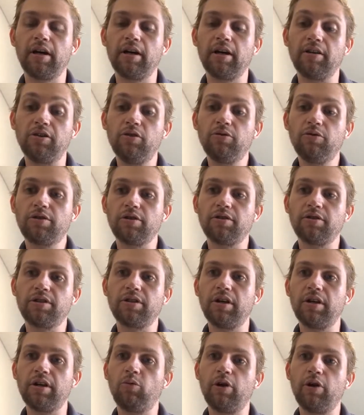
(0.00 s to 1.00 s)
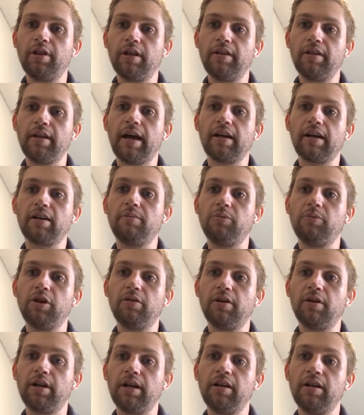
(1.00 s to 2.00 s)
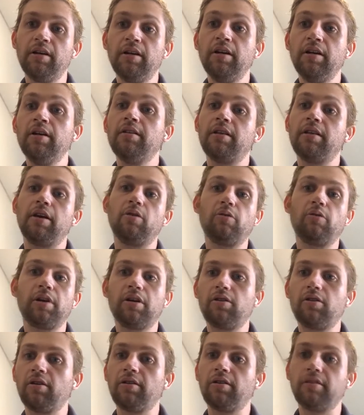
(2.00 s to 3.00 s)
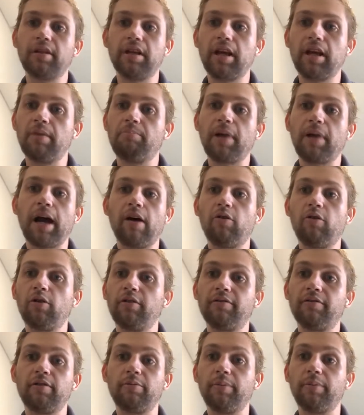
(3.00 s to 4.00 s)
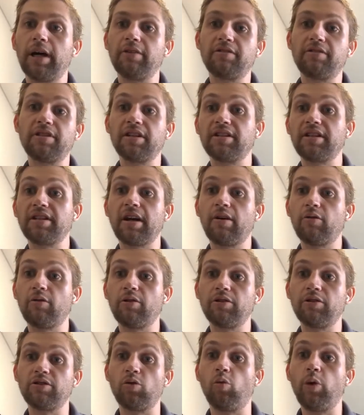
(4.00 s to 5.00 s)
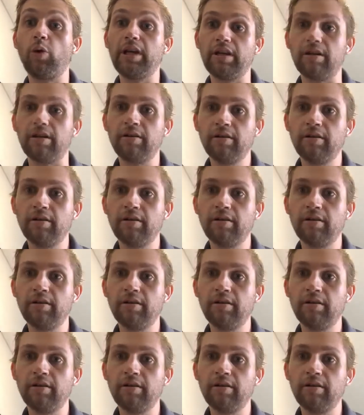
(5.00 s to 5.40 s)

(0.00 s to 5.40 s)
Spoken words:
users within that community, they only currently get power for about 6 hours a week.